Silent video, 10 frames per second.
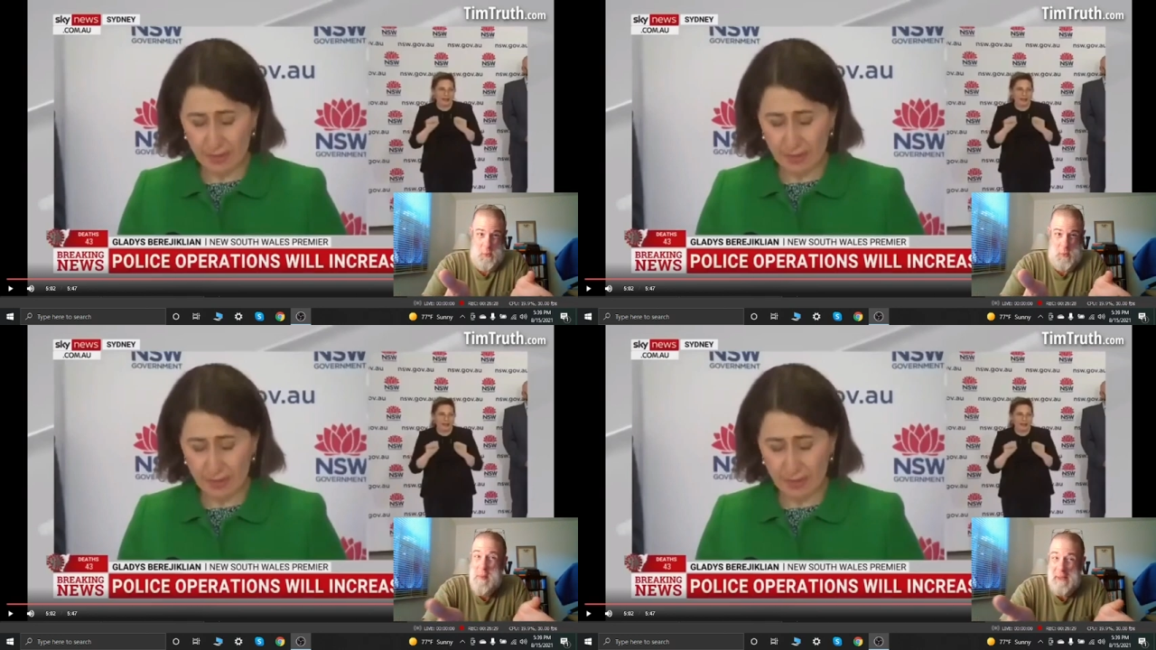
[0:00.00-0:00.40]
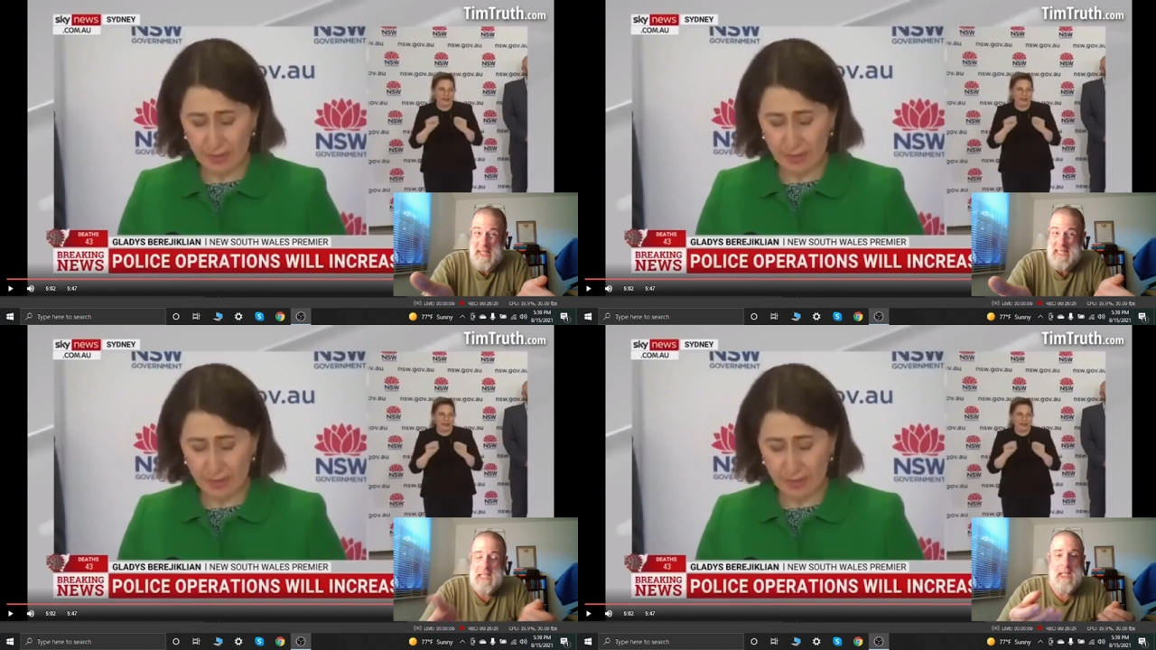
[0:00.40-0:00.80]

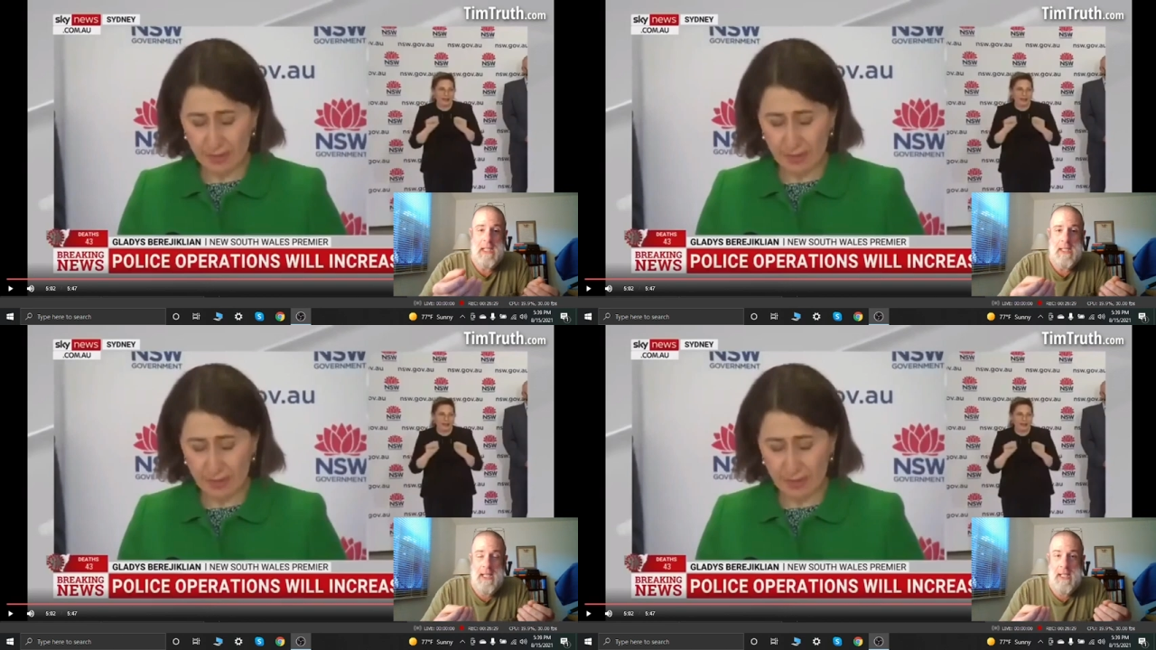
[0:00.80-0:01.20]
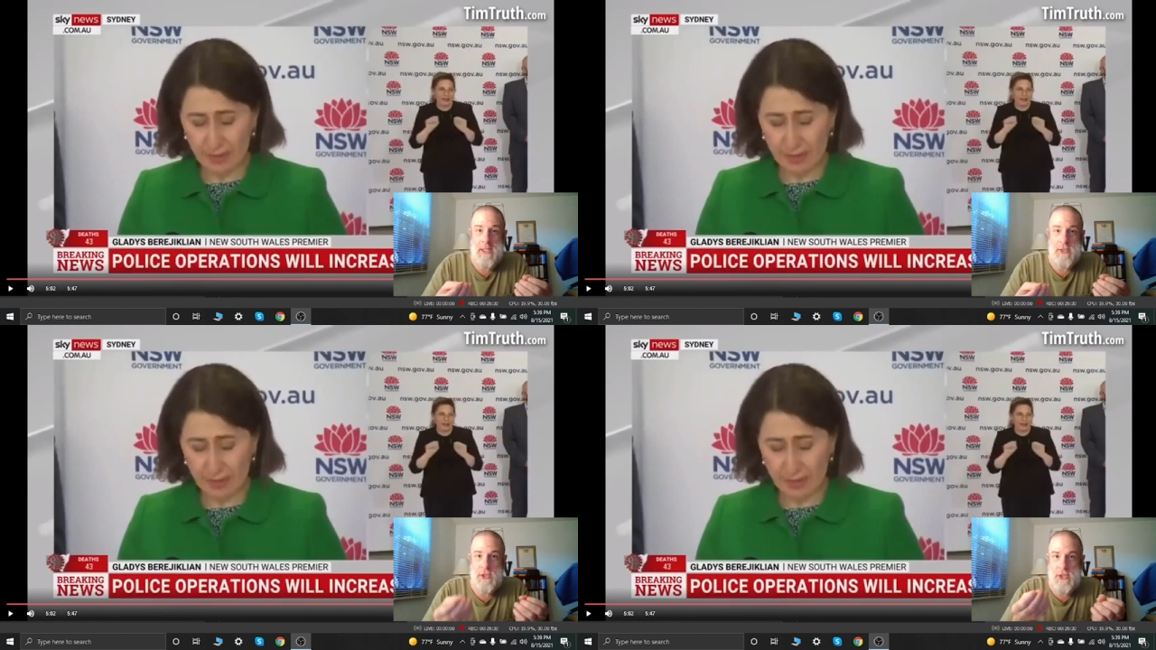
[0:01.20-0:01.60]
Speaker 1: woman
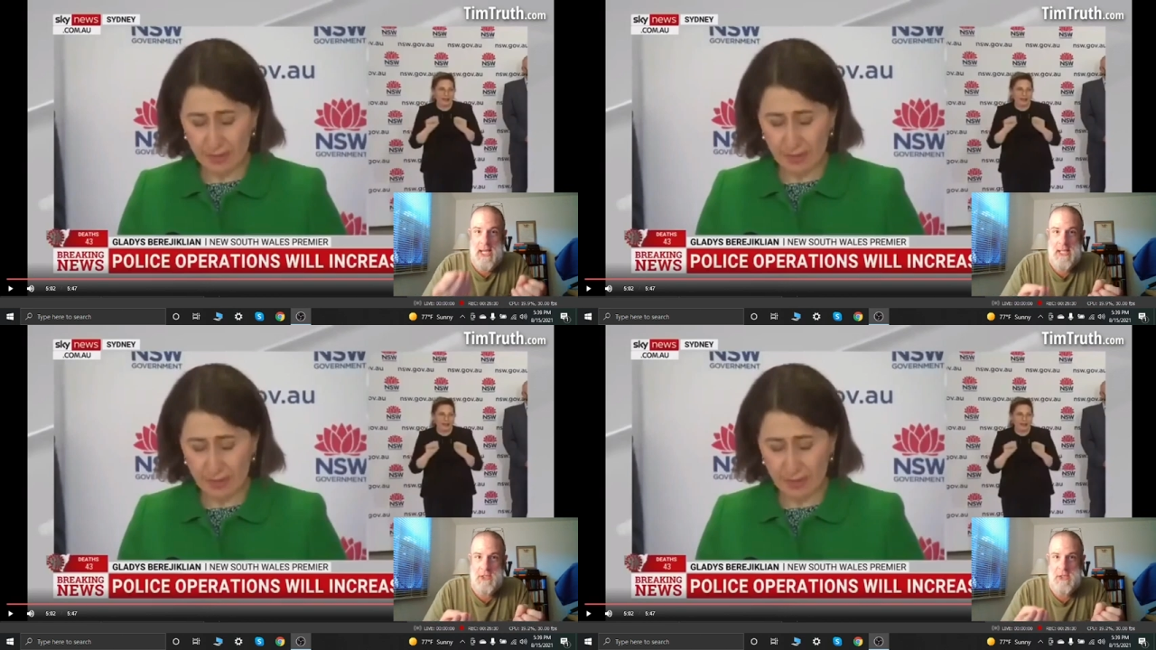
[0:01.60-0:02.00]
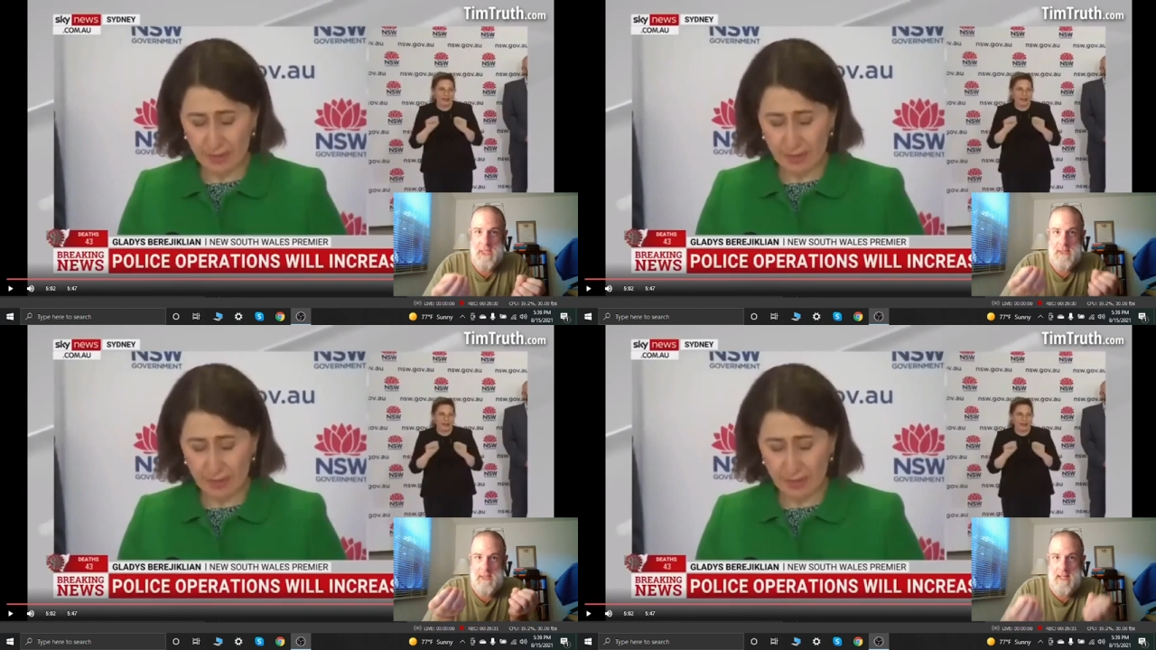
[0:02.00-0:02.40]
is
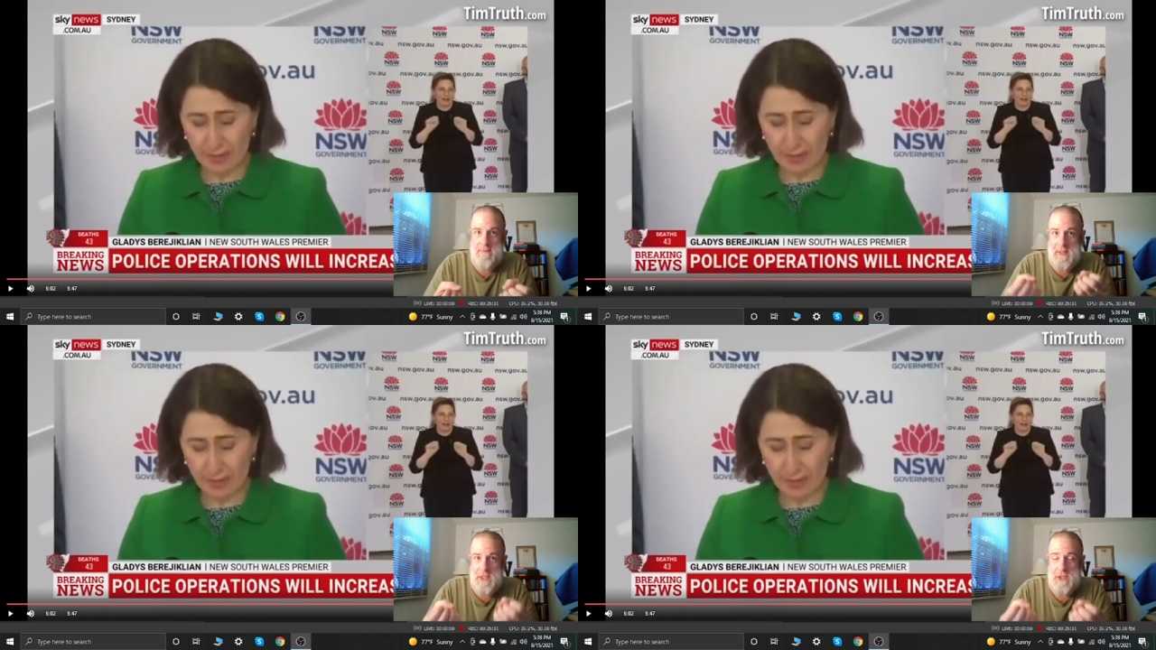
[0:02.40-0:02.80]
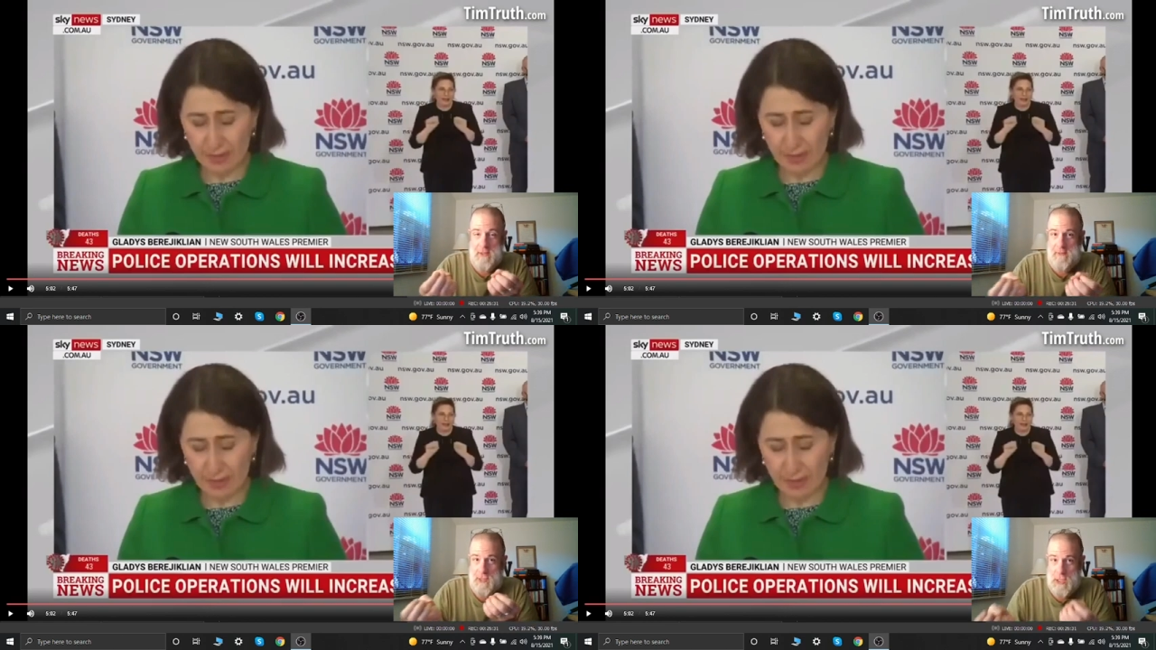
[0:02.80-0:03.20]
changing the definition
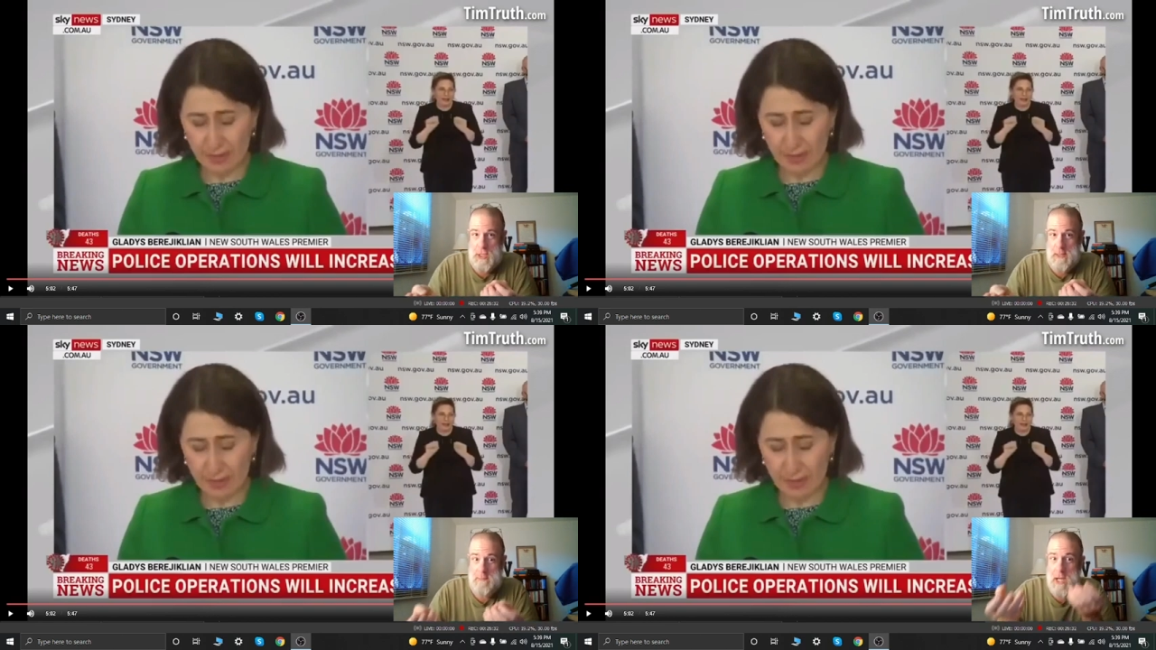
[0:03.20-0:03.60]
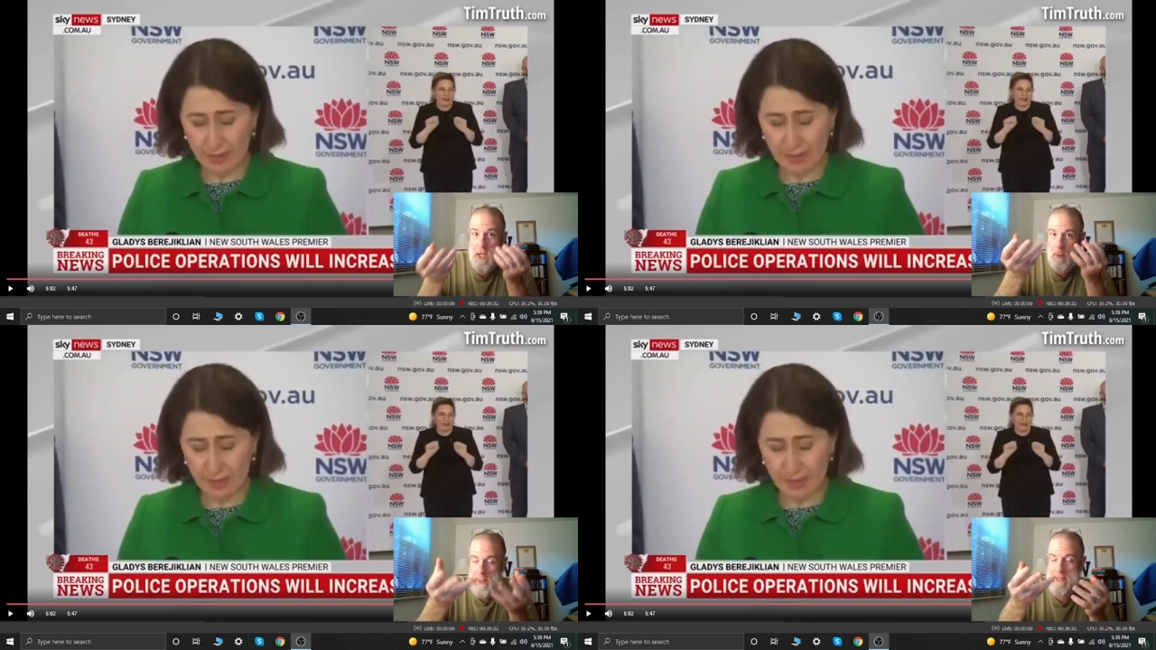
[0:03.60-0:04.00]
of a term
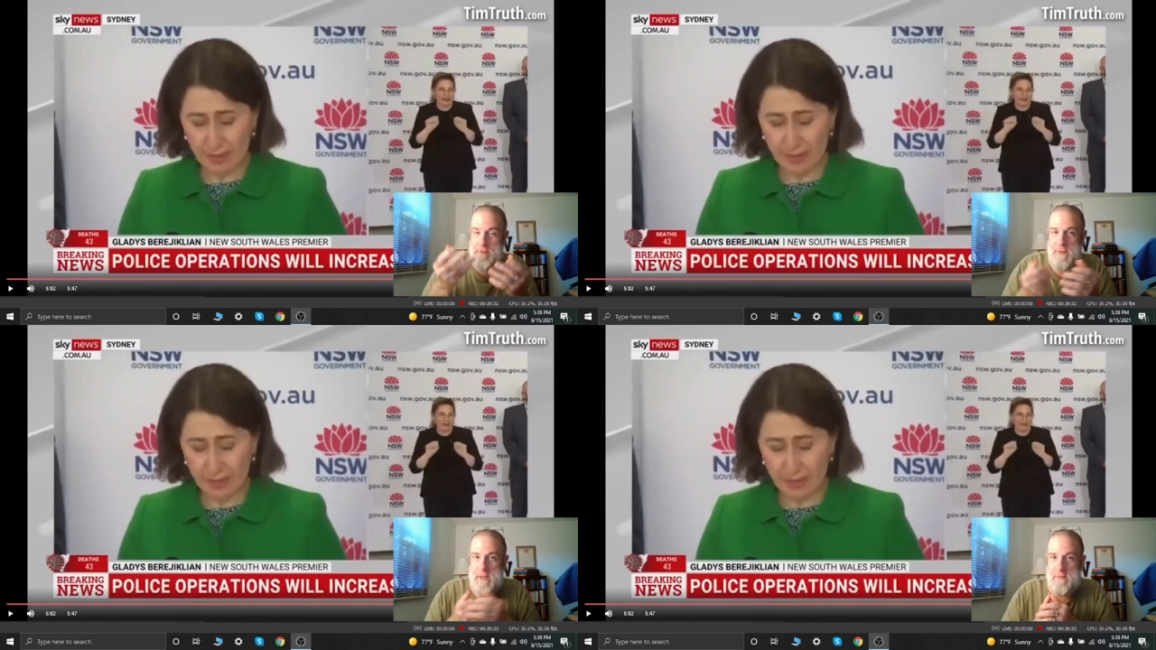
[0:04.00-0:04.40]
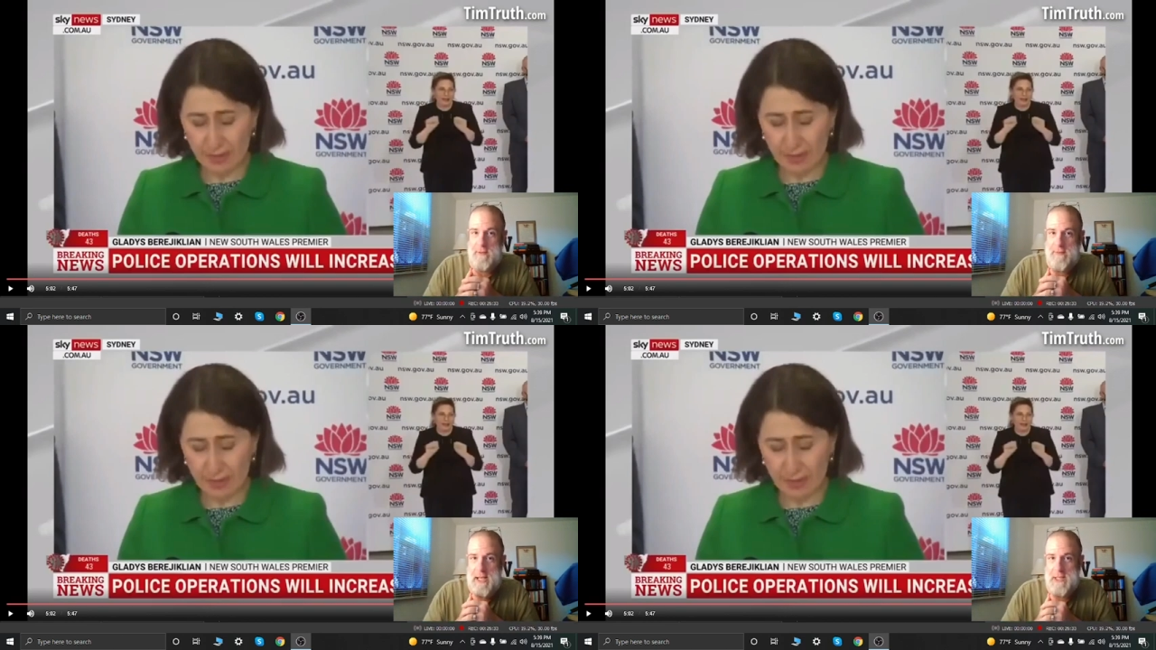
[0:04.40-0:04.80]
right in front of
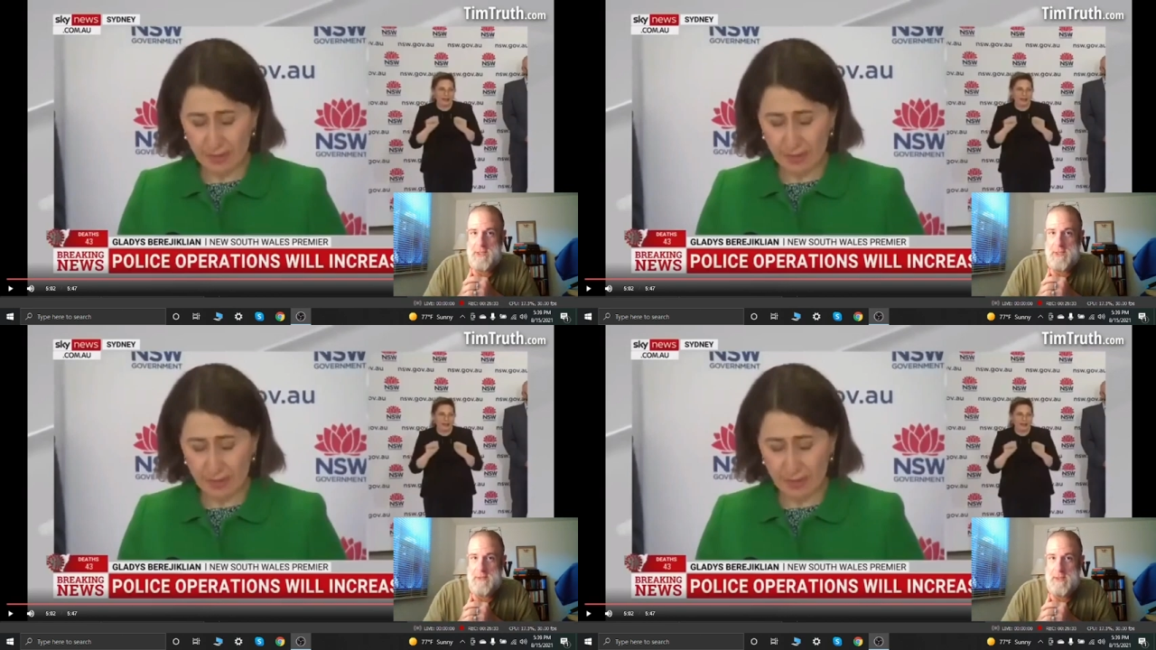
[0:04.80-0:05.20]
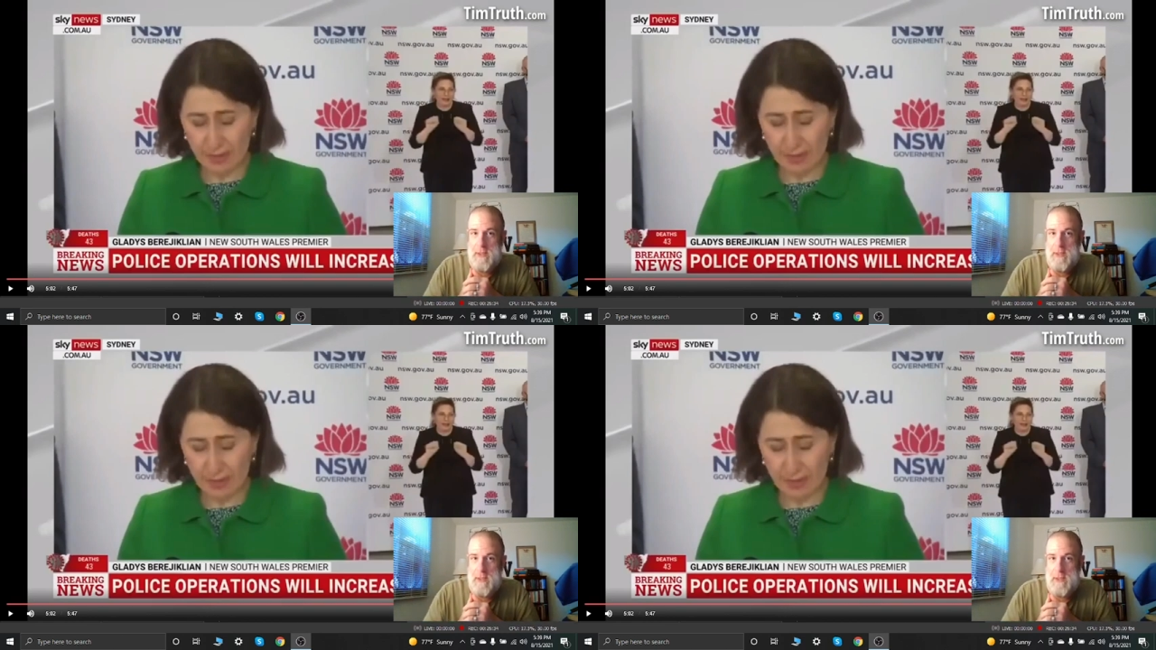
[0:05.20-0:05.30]
your face.